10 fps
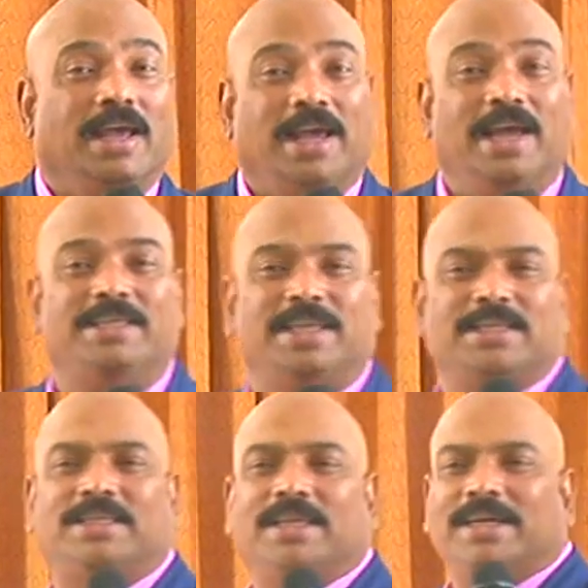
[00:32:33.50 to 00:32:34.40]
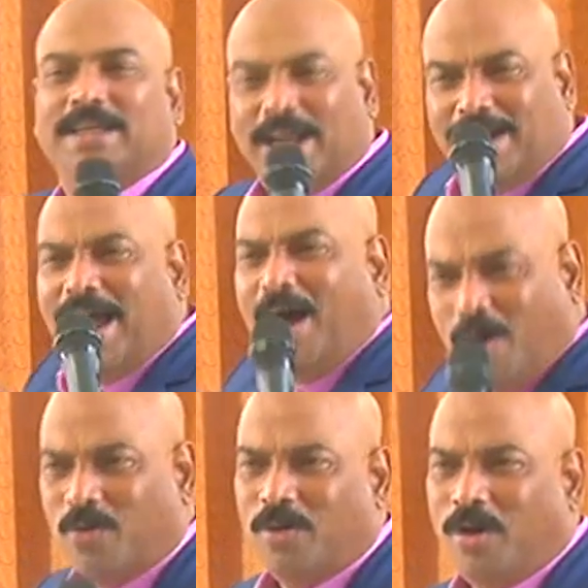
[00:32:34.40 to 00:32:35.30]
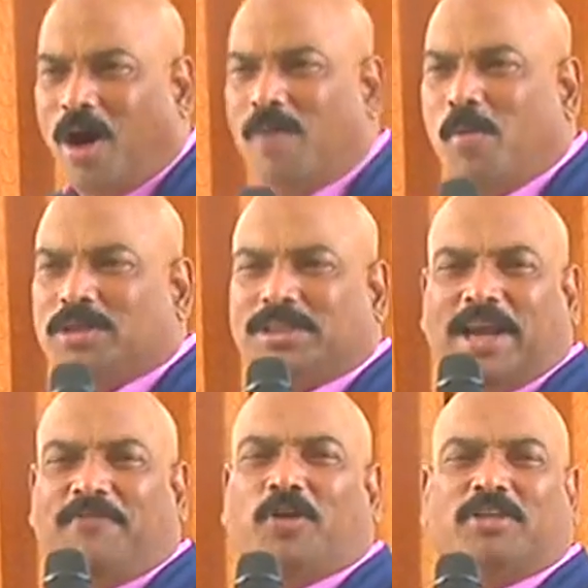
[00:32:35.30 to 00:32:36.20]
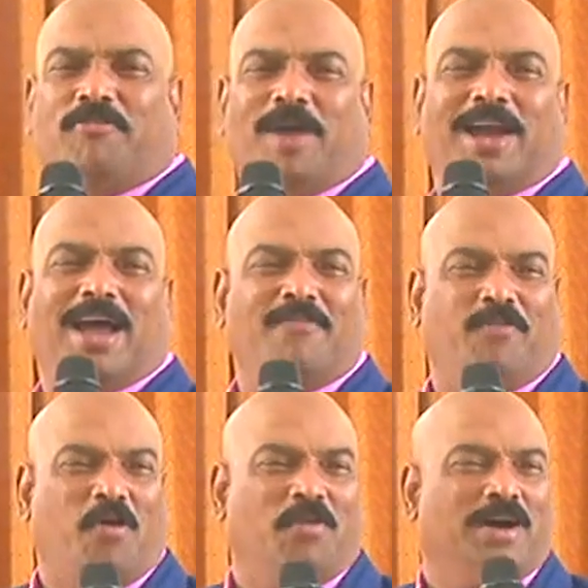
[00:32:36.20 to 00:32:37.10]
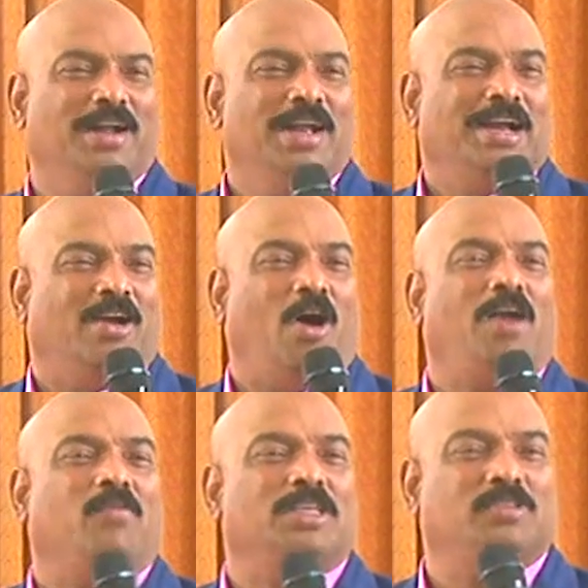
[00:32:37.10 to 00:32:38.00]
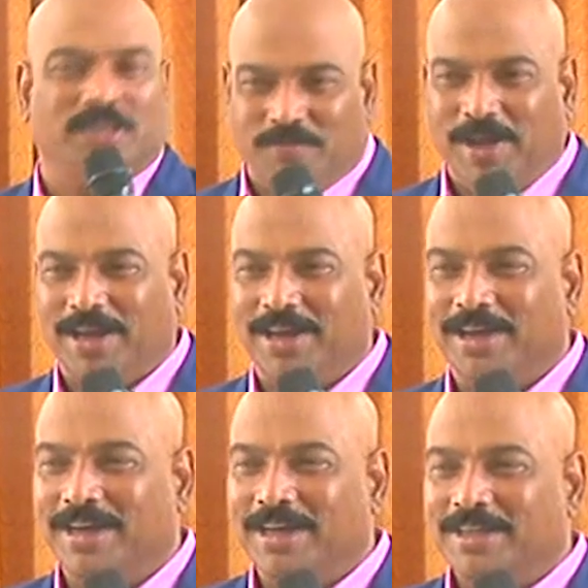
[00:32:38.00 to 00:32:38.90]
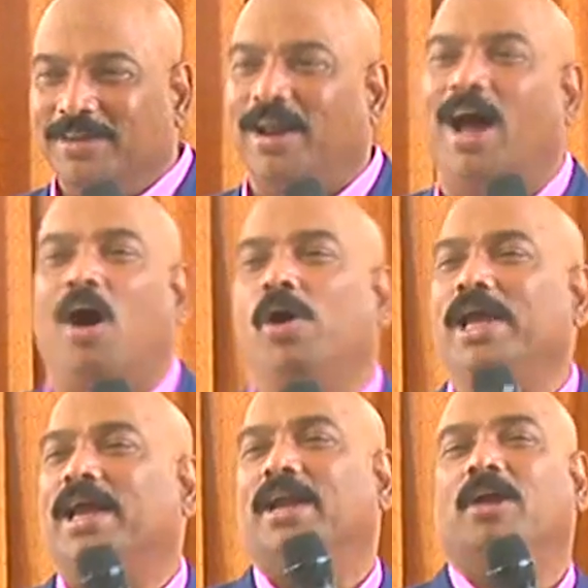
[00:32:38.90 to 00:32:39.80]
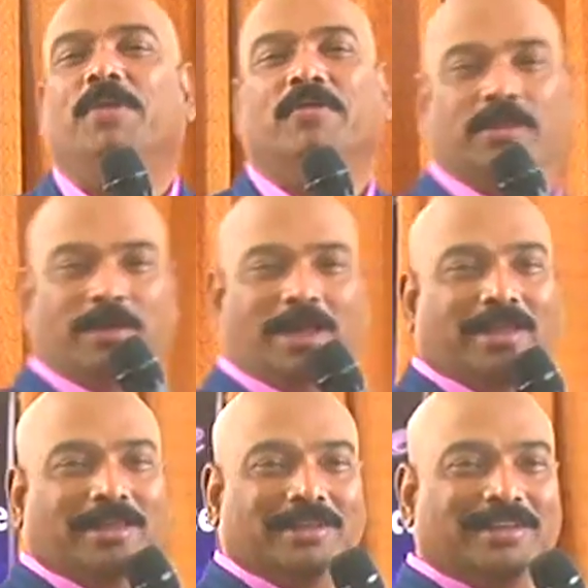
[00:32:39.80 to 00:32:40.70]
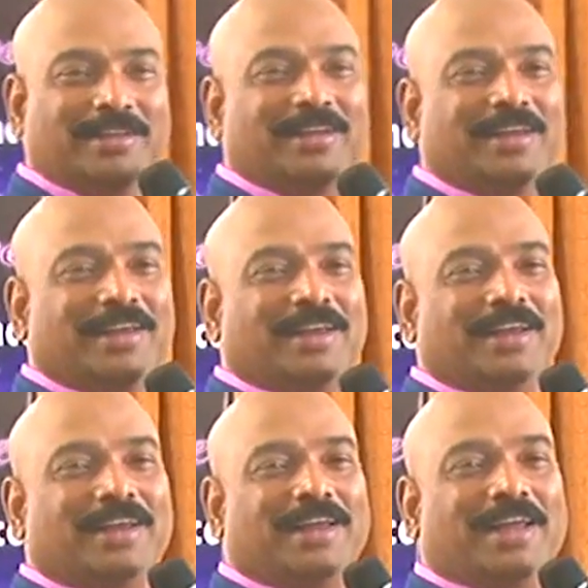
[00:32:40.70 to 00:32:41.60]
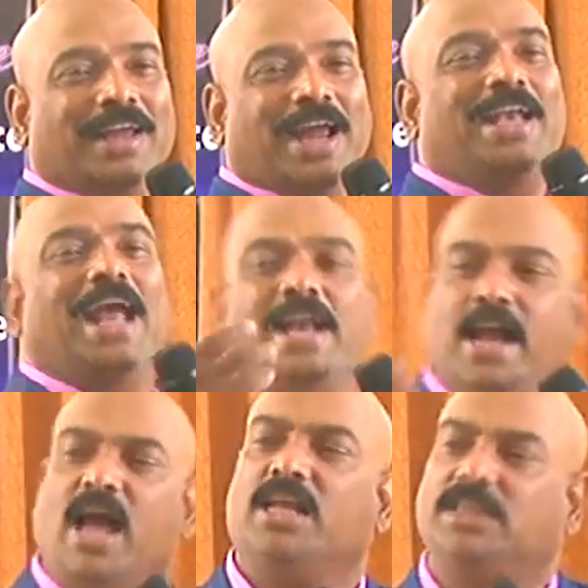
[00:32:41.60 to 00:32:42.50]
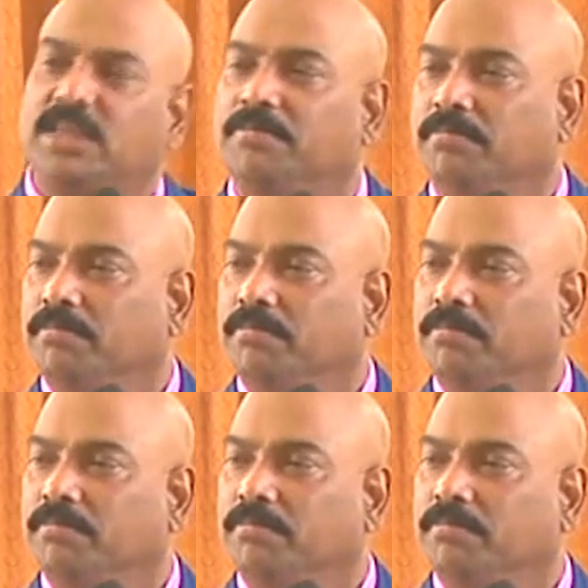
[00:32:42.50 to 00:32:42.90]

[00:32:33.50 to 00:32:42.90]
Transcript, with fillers: He says, Till now, almost three fourth of my life over, God was with me. So now how he cannot be with me? It encouraged him.